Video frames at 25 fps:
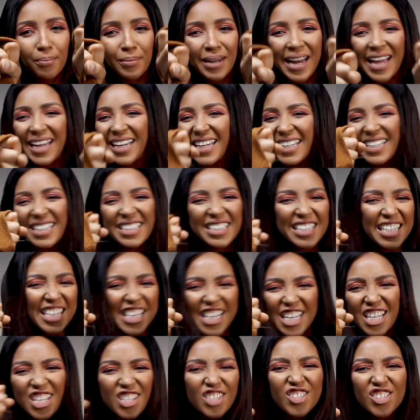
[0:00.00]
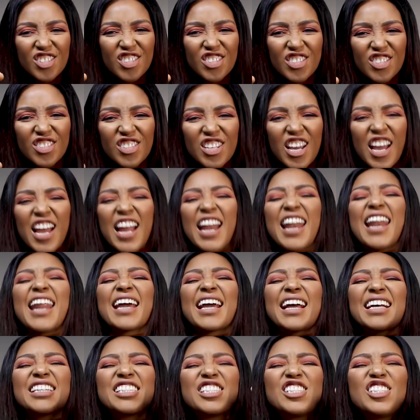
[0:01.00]
like it is his,
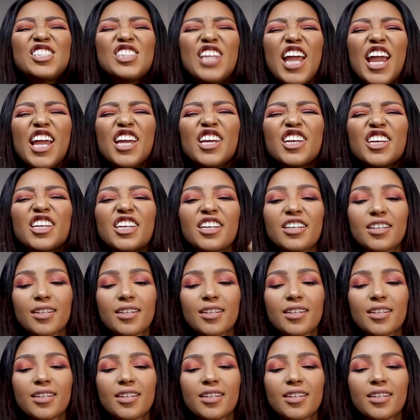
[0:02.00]
like a steak,